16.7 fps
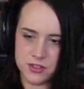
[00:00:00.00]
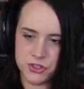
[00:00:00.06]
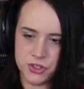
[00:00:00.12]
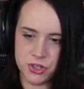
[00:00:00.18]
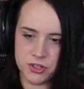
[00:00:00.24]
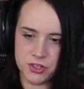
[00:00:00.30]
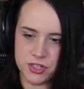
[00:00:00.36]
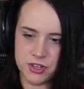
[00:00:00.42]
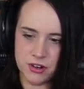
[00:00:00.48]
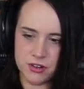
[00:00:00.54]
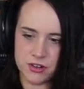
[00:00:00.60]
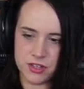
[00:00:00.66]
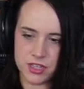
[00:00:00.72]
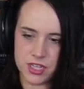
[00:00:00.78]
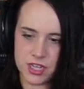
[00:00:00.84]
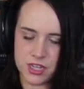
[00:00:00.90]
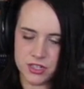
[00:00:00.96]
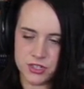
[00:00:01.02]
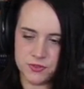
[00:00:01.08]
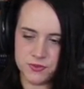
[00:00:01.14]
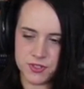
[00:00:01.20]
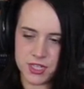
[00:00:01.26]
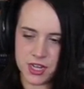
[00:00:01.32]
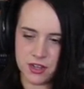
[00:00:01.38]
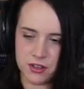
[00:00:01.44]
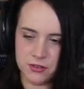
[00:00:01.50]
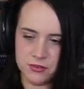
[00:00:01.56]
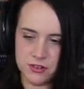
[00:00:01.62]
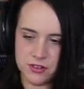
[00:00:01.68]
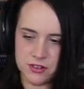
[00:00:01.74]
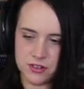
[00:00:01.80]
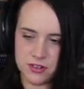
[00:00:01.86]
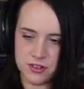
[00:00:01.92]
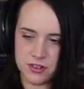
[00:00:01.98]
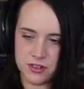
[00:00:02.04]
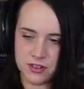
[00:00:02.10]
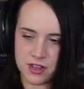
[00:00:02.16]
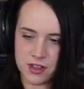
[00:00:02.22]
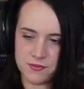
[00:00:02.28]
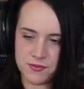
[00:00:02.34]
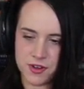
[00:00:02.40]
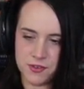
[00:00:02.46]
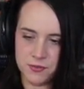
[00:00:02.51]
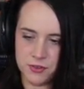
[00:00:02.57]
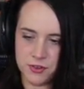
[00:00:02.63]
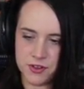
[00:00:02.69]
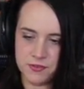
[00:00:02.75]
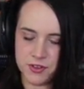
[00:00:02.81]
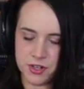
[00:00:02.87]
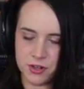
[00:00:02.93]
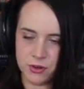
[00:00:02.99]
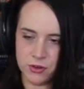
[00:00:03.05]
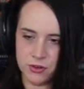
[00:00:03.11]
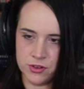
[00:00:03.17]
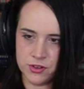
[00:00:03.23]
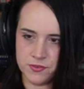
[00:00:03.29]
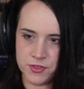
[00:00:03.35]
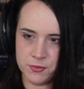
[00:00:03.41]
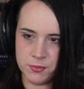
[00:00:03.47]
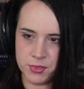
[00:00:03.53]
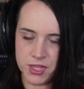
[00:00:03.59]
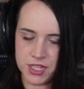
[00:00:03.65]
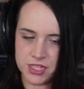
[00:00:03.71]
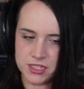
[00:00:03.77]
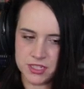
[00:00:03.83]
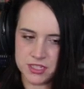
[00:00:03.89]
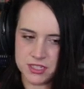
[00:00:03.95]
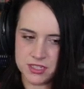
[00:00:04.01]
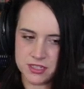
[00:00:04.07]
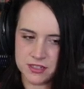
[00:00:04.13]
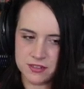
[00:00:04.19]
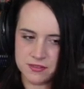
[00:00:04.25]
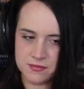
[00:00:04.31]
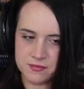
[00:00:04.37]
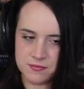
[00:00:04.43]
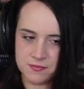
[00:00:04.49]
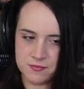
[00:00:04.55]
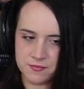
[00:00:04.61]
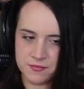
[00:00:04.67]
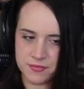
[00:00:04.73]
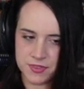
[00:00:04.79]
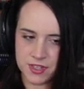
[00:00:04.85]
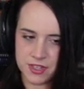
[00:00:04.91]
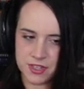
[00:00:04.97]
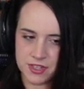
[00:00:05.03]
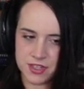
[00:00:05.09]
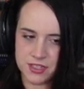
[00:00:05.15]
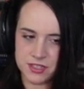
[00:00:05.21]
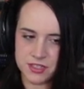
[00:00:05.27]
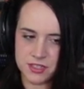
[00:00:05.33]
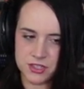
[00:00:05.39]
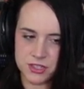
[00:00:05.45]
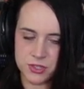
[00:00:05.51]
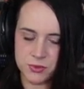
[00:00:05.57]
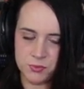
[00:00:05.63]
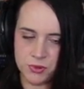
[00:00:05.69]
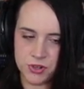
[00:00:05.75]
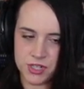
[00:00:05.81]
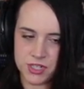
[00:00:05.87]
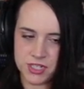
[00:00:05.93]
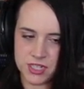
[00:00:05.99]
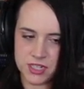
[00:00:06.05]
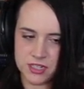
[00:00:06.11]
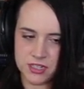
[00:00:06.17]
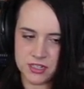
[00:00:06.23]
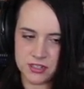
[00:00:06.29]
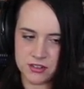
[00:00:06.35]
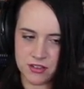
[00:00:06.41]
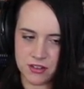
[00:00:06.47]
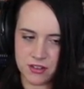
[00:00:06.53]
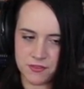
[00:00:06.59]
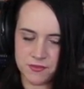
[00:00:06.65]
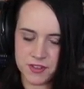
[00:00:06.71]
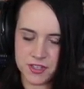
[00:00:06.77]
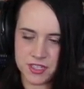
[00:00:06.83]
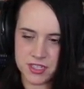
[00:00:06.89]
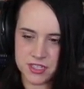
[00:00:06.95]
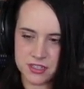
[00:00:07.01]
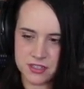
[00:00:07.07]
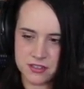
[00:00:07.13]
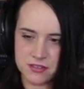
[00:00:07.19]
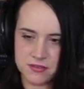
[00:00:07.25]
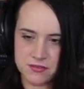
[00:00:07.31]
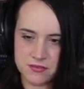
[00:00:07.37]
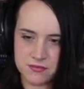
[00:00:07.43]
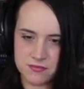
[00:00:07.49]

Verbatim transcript: A junkyard on the edge of town? I've never even heard of the place. It's the superintendent's office.